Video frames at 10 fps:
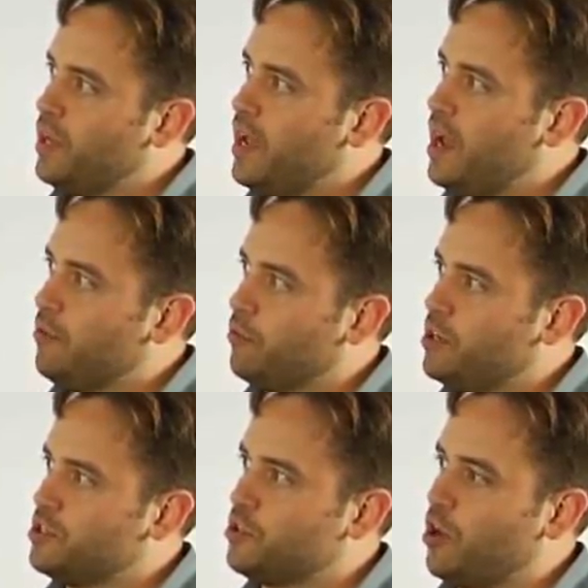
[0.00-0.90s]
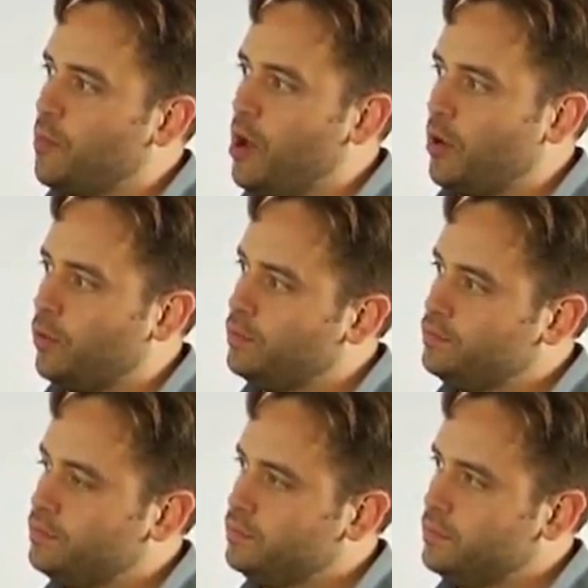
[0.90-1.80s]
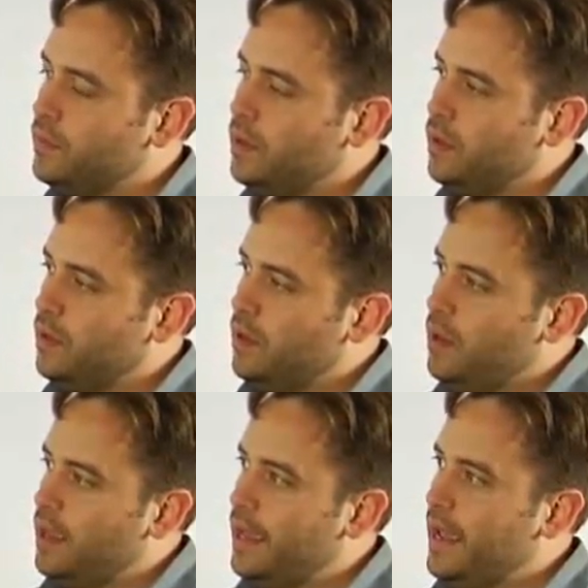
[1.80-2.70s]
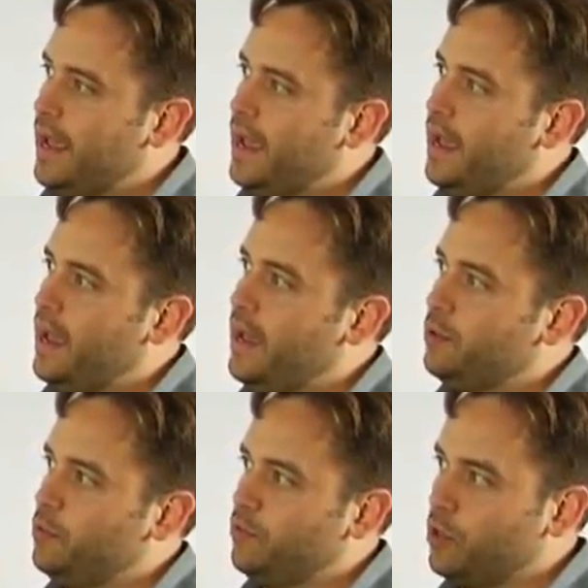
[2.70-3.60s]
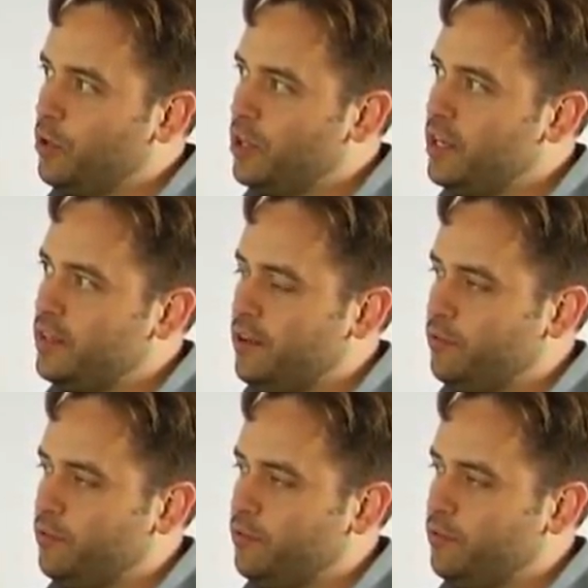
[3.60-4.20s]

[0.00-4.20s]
have registered our model, and we've loaded it